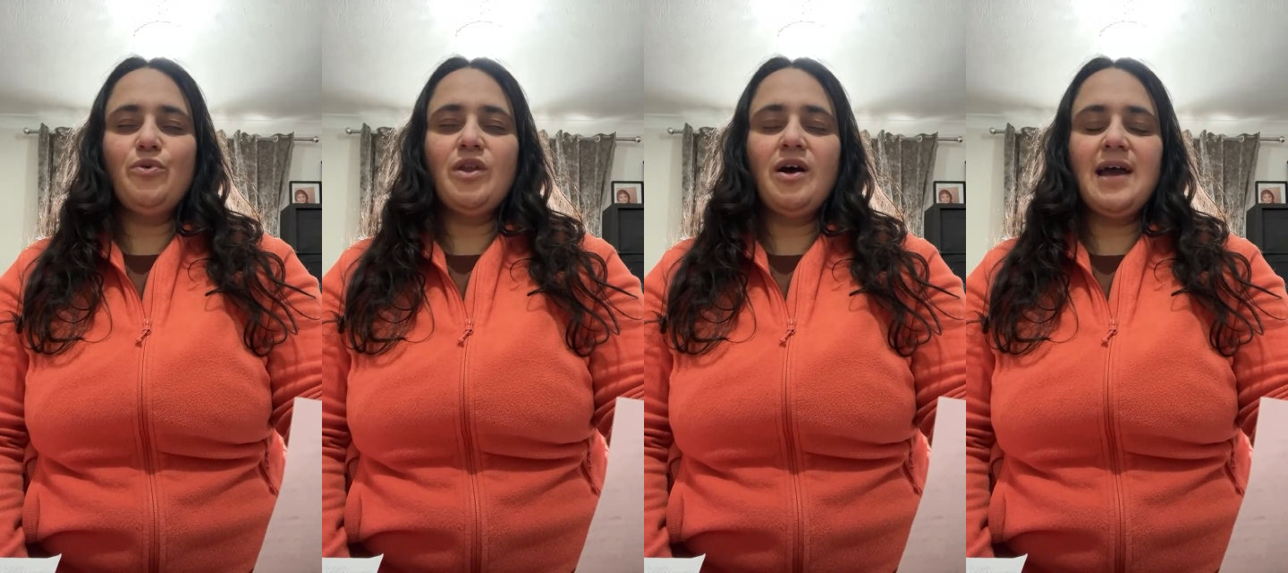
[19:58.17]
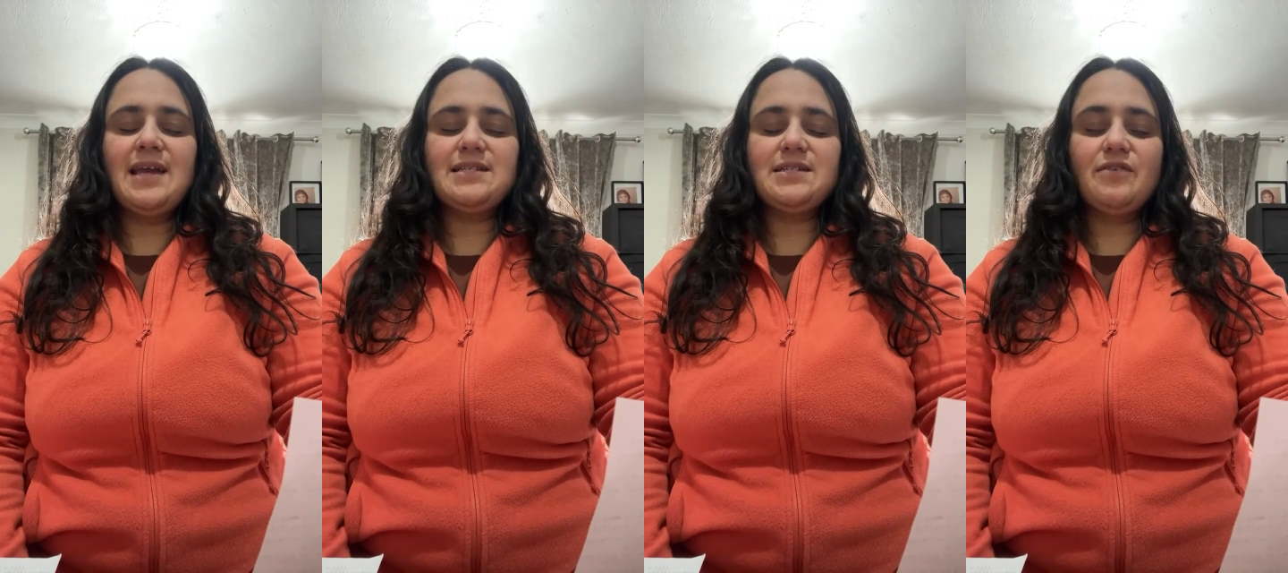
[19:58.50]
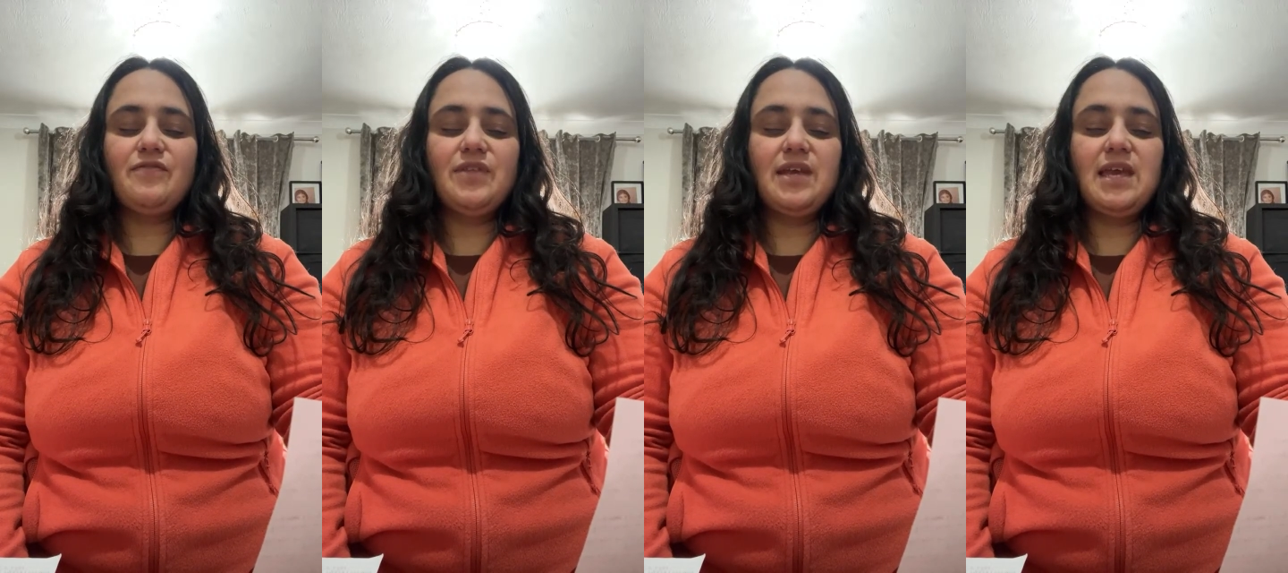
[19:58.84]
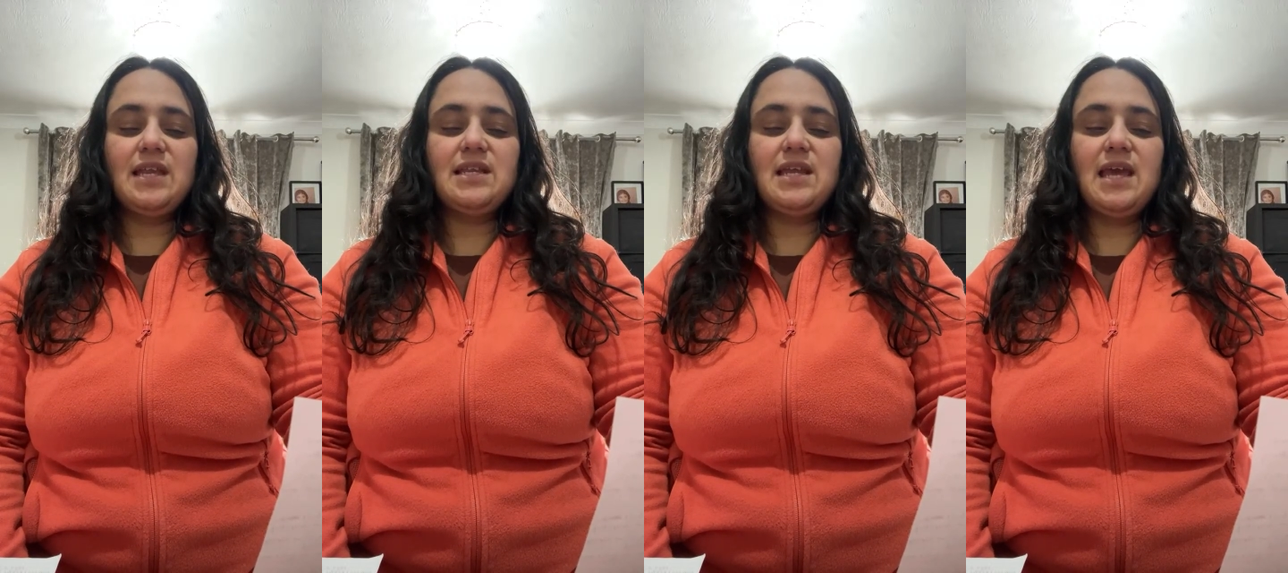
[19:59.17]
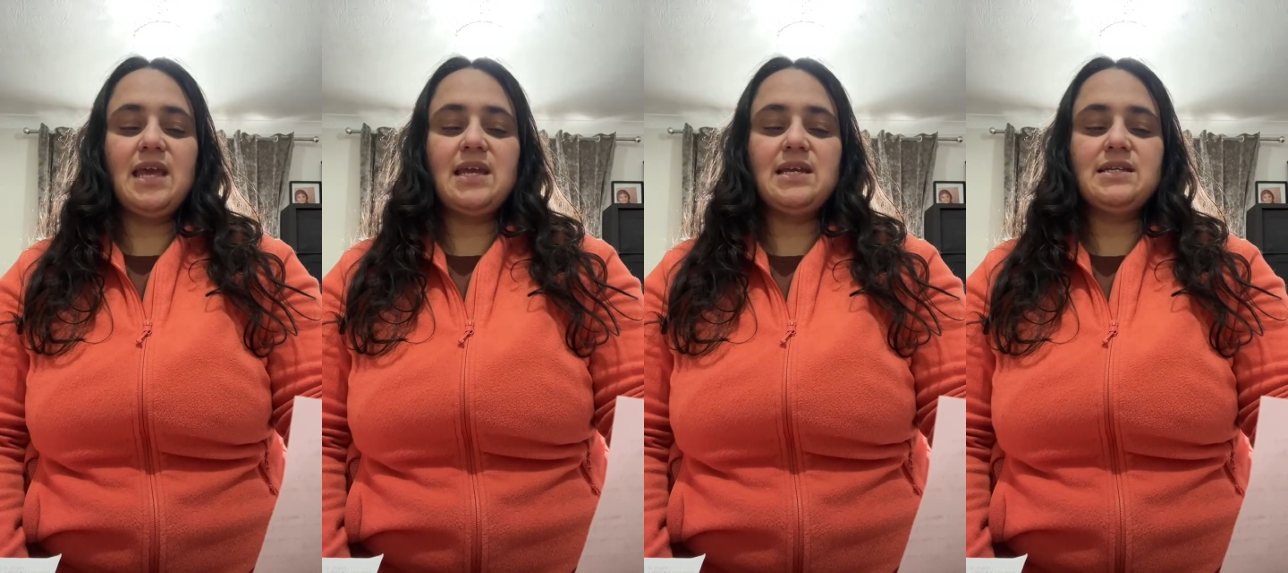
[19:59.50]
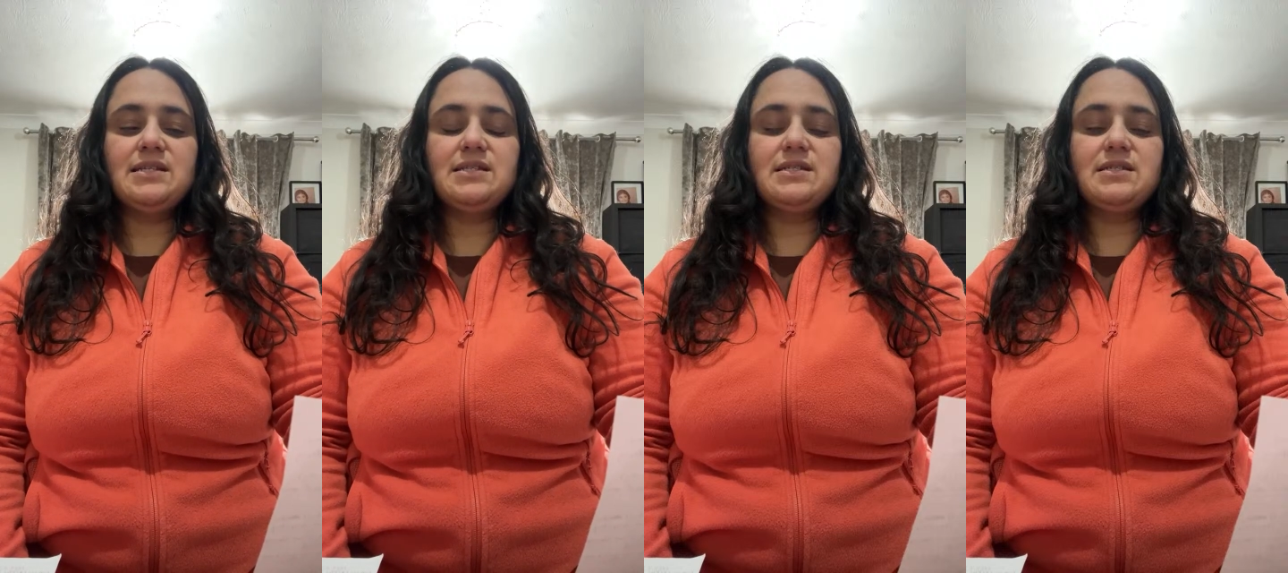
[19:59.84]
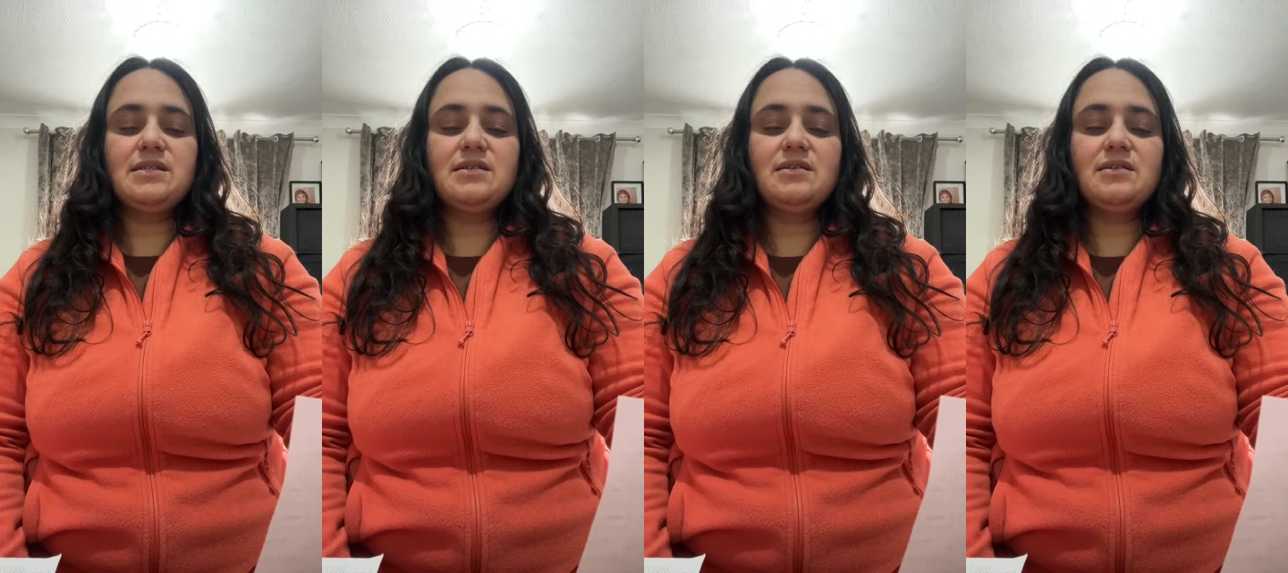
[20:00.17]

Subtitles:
light of the kidneys.